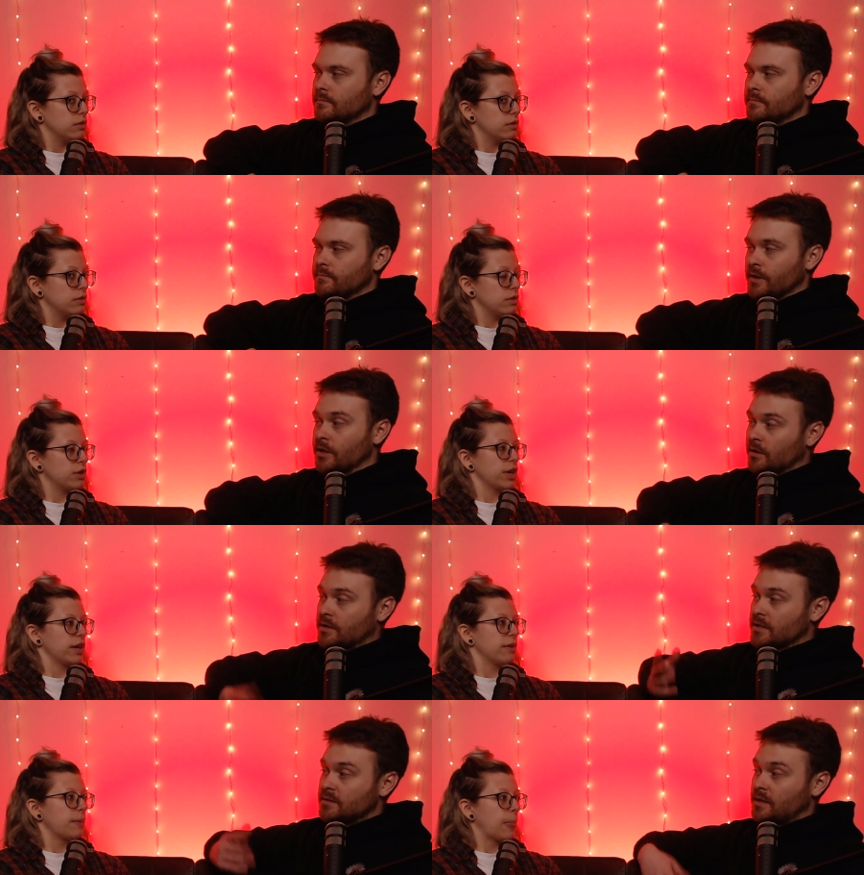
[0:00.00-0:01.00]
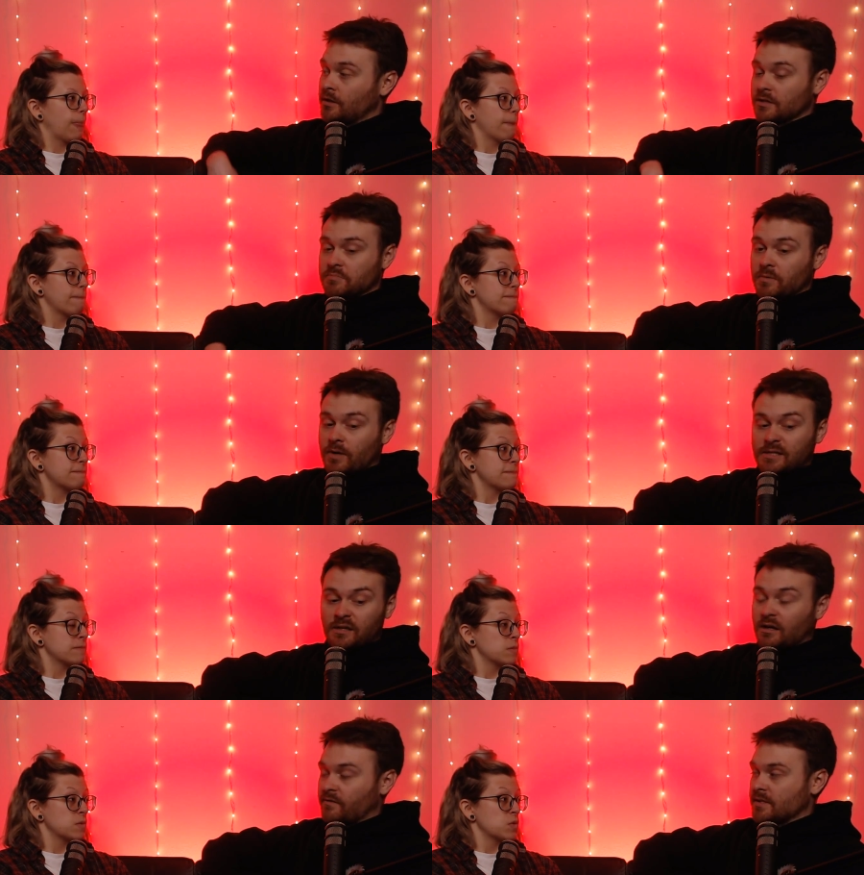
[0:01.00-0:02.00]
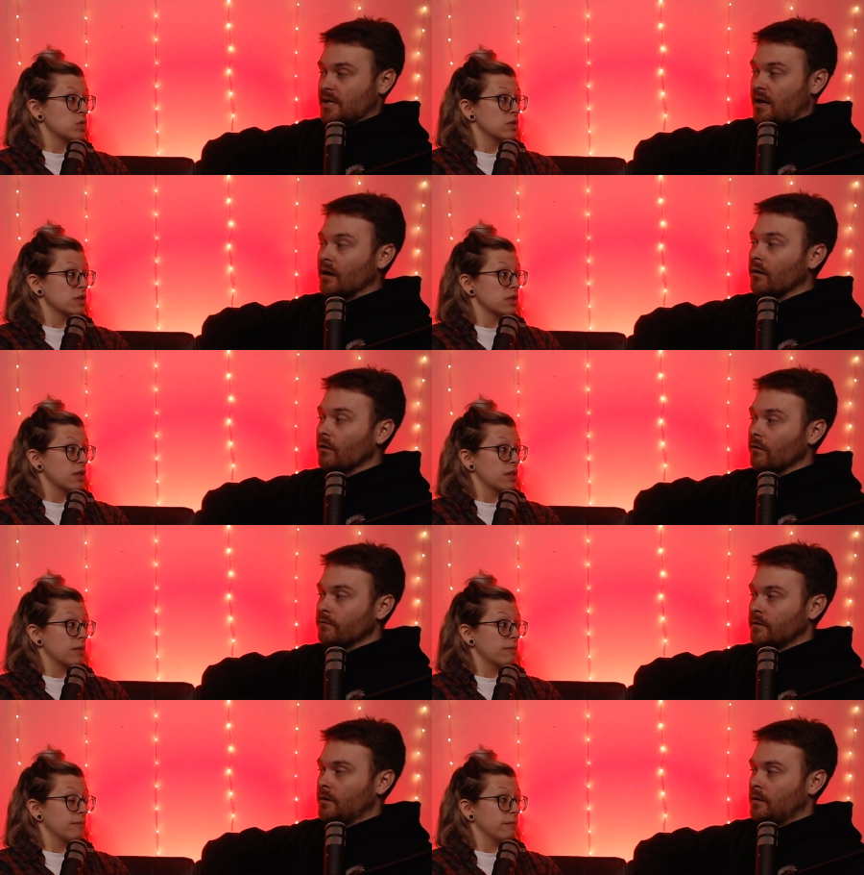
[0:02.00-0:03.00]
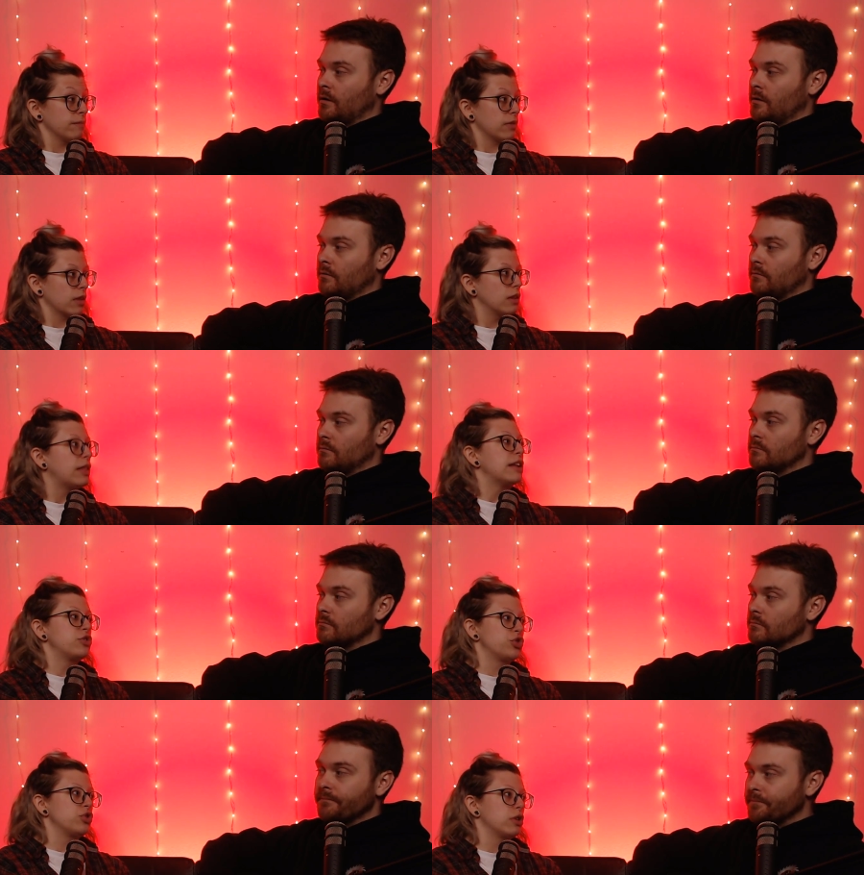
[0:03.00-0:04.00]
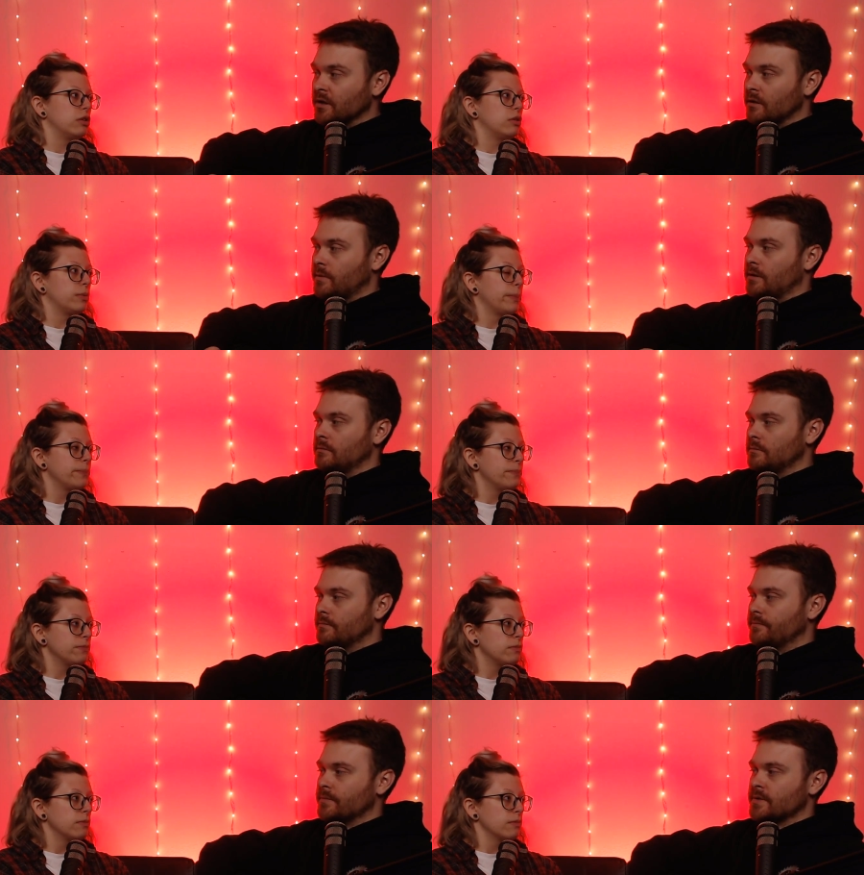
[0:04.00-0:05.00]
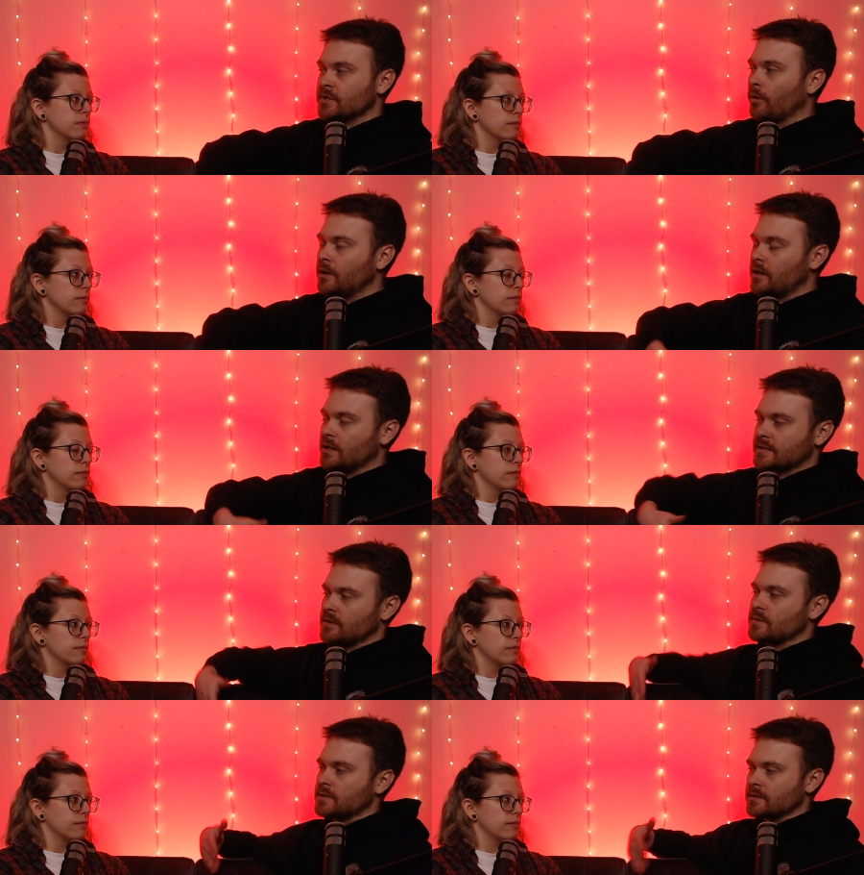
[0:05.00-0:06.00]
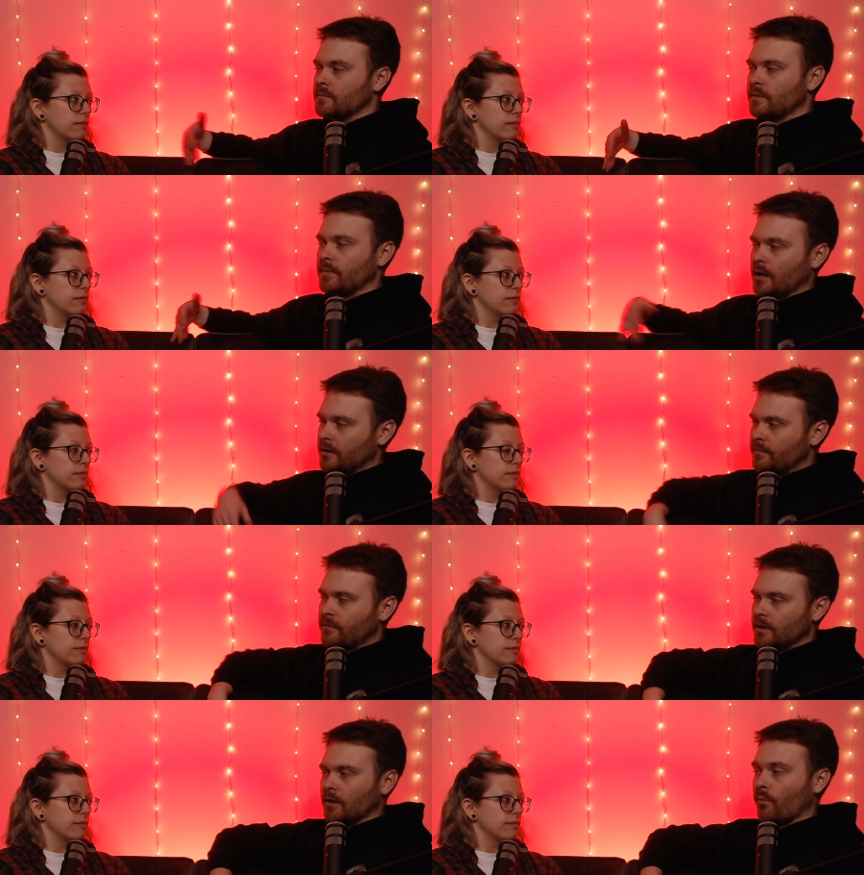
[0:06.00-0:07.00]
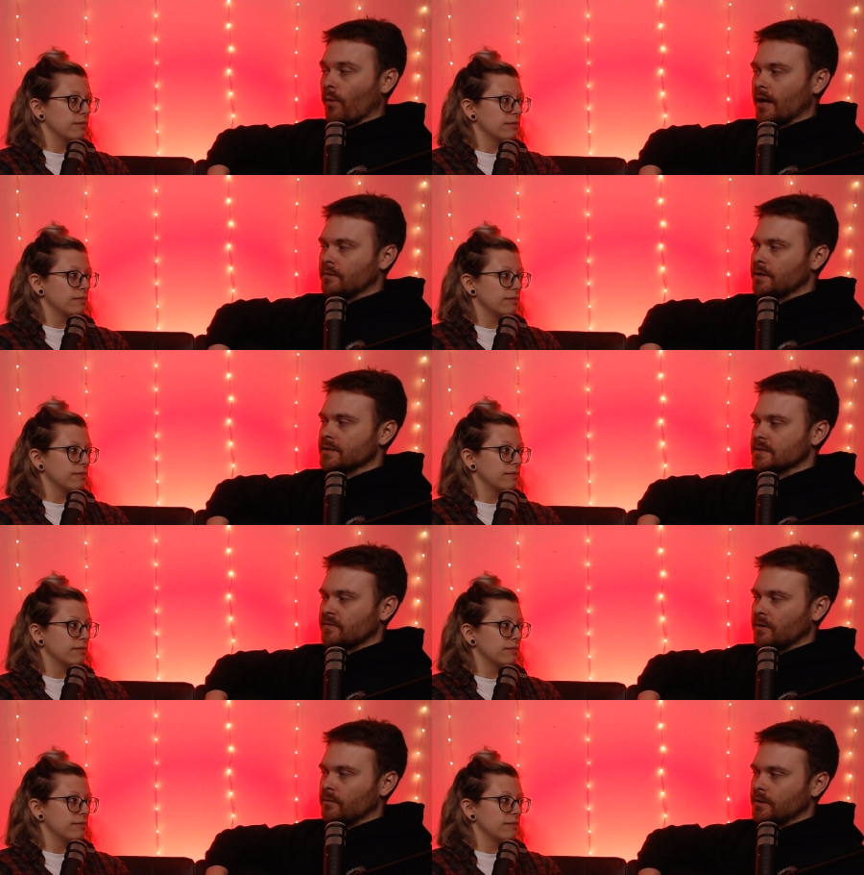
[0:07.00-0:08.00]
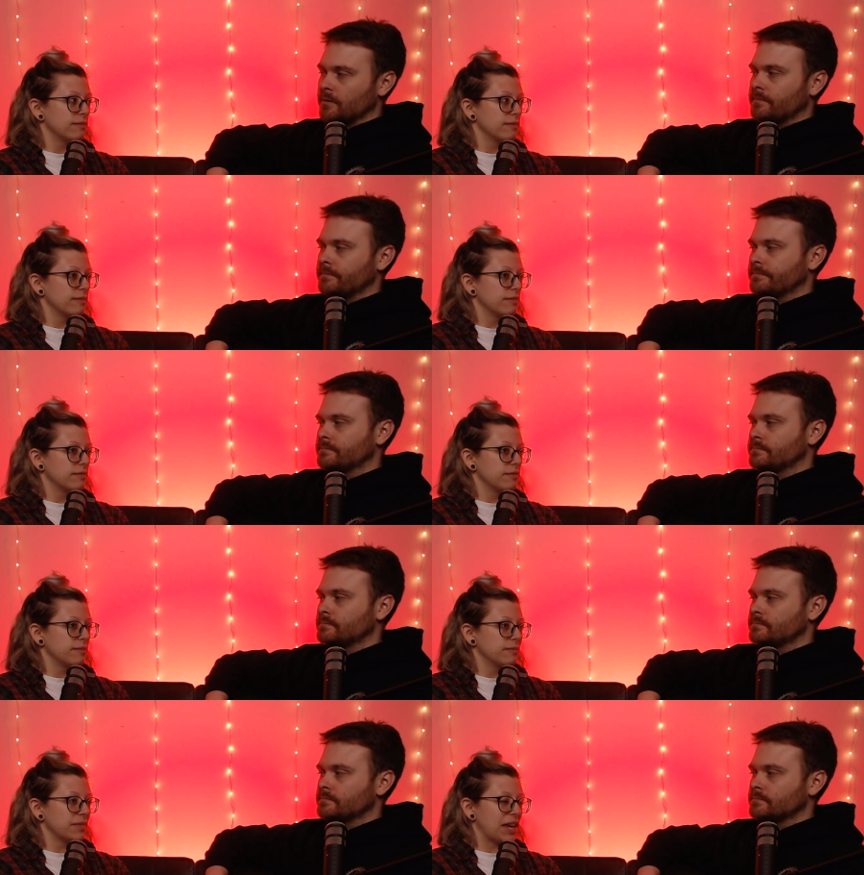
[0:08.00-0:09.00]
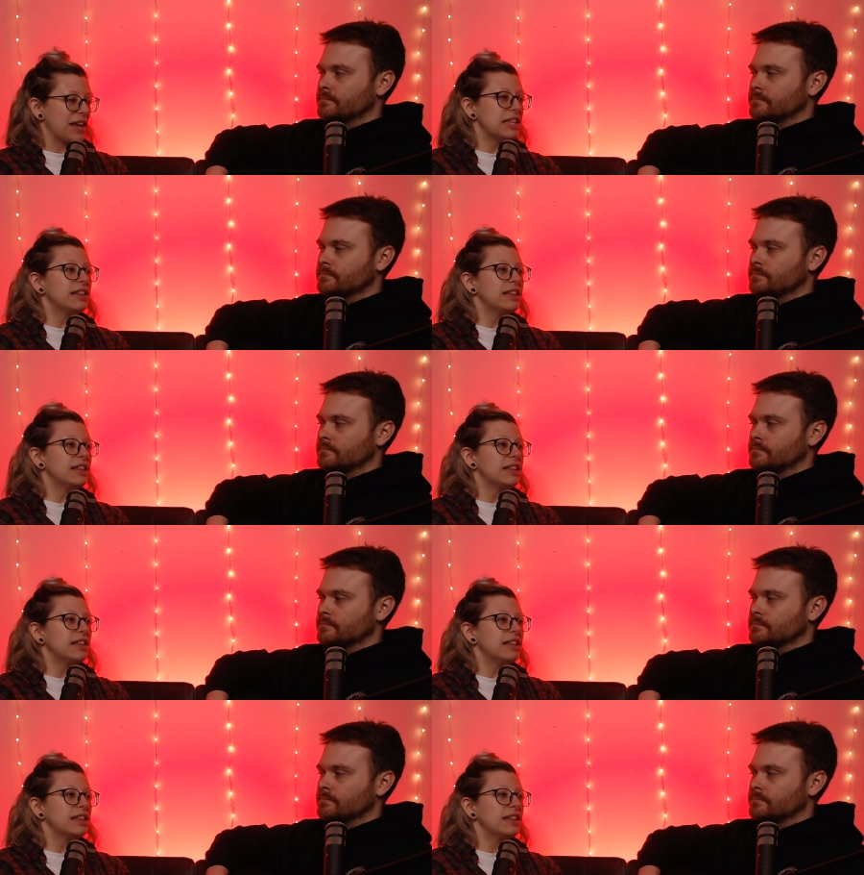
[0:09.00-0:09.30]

Speaker 1: But he could have just been writing that off as an elf.
Speaker 2: That's true.
Speaker 1: He could have been, so many excuses could be brought up for like why the presence felt weird.
Speaker 2: And then